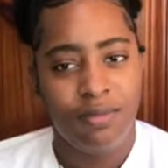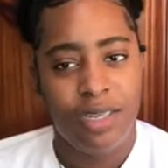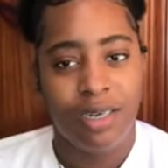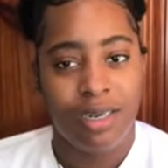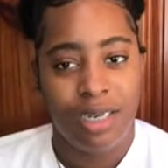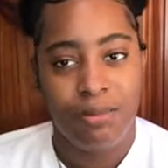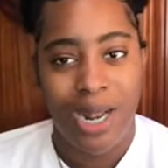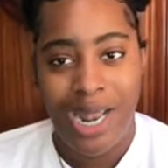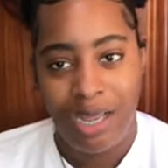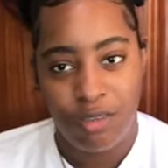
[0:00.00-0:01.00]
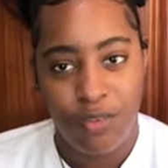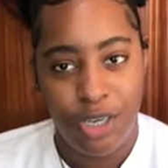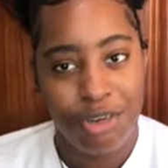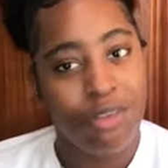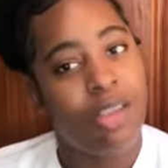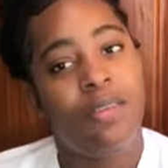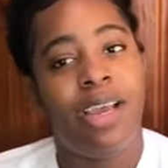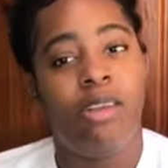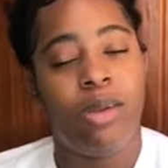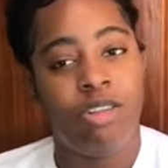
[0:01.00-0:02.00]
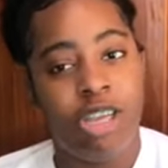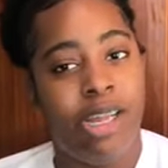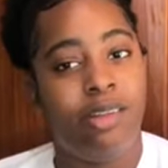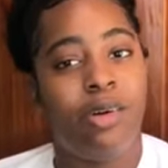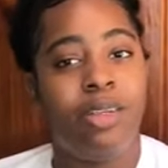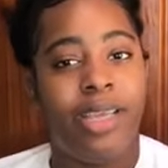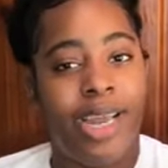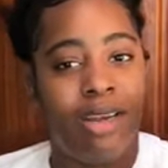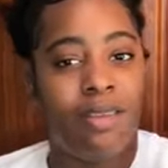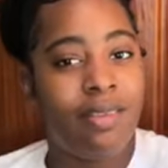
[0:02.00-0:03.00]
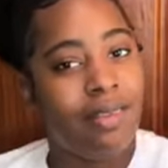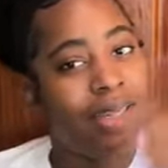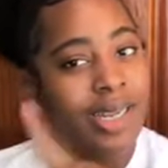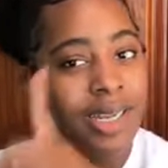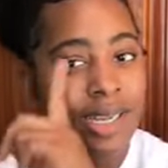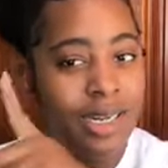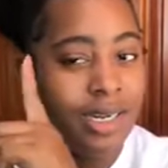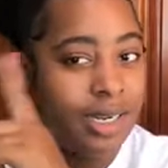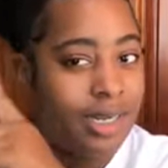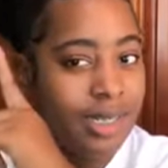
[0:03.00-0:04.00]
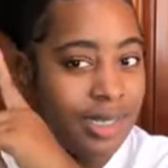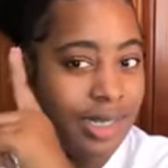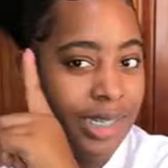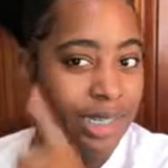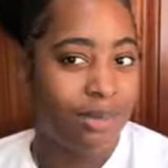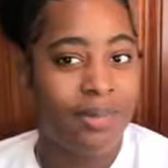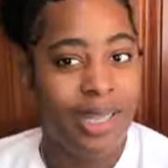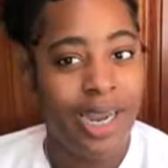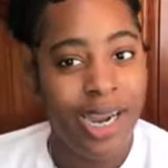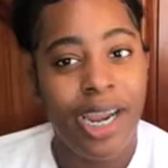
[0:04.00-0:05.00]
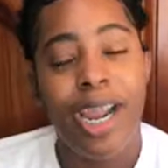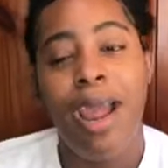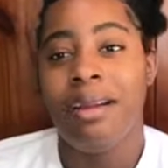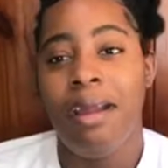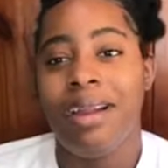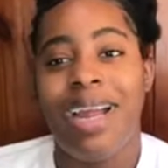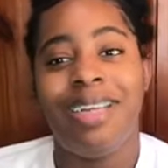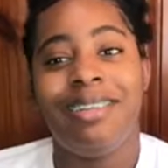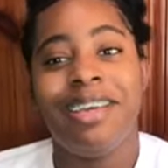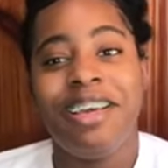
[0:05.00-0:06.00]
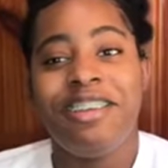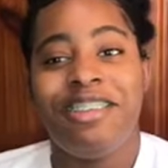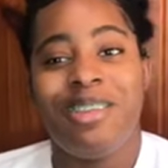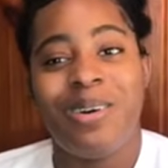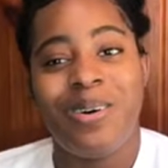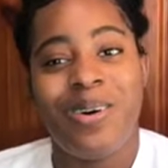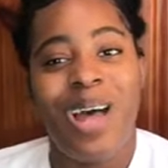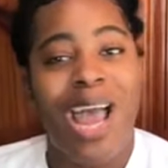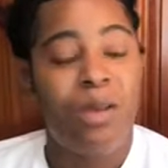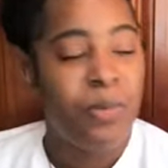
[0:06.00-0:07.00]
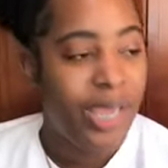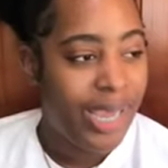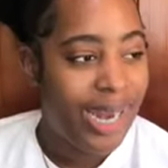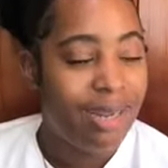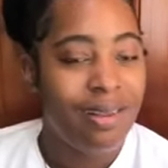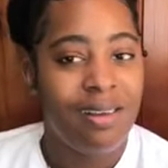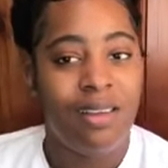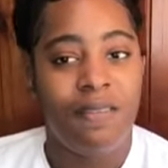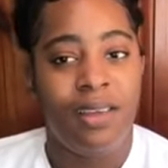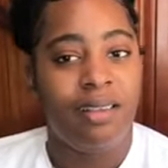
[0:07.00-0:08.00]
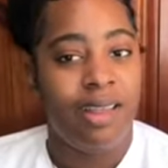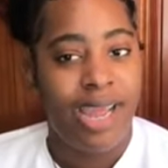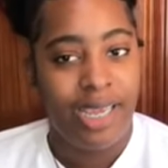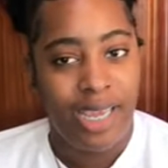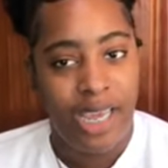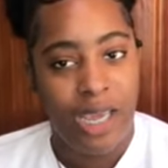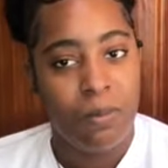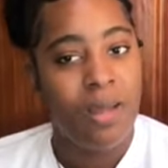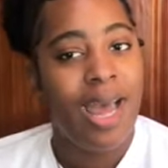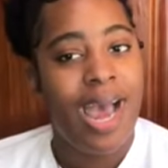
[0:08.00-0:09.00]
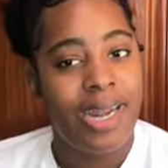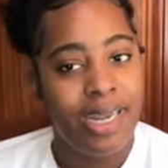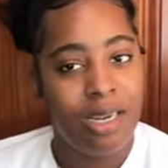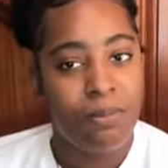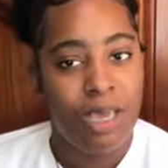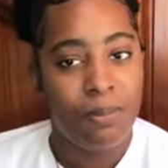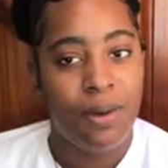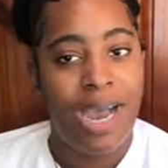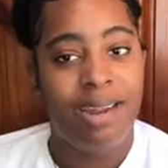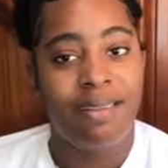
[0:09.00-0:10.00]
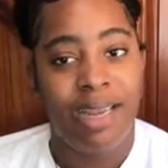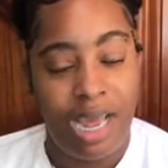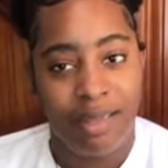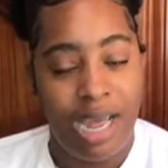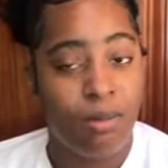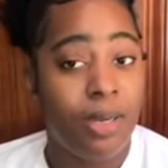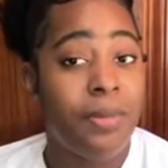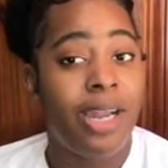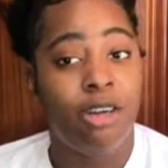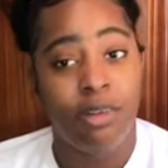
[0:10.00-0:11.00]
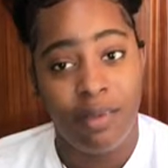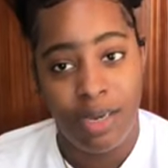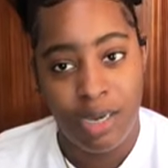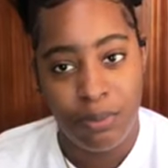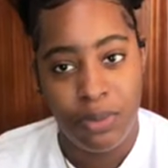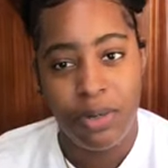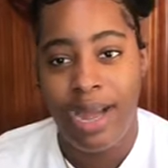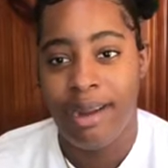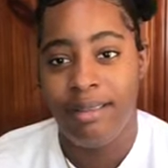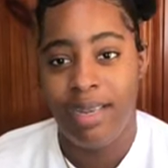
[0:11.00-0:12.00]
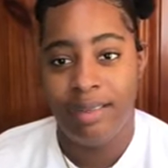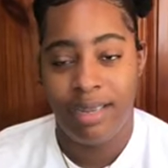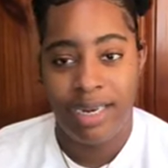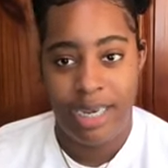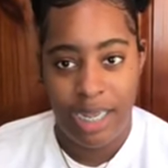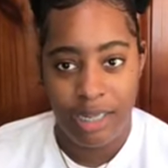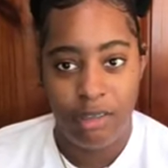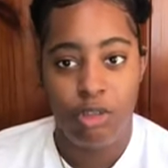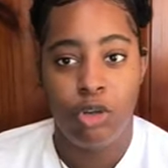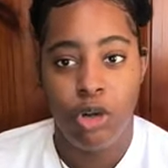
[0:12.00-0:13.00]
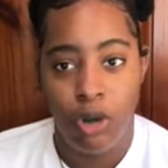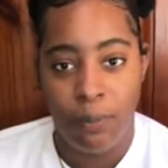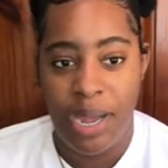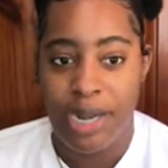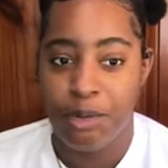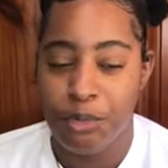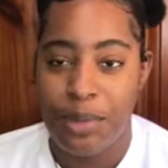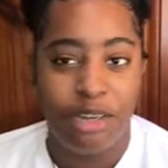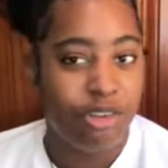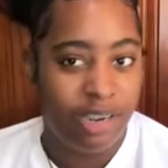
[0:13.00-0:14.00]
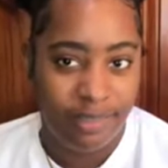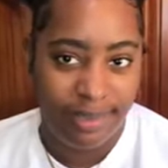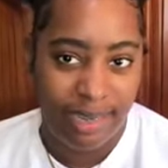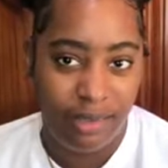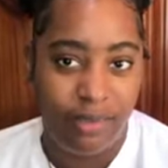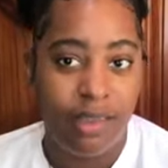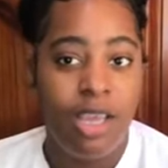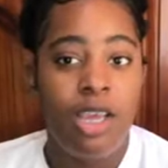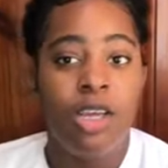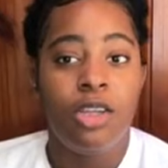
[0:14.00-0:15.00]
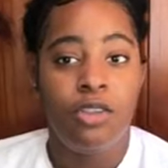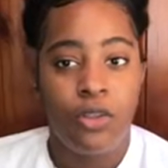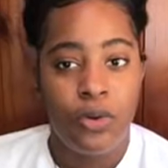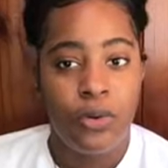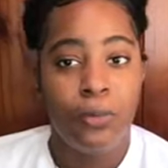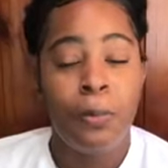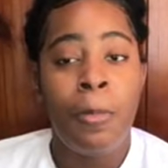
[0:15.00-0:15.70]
figure in my last video, so if you guys want to check that out, you can just click the link up there, right? So I paid at the tax office, and I came, handed the paper, and selected. I went back down to the depot and selected a date to come and do my driving test. So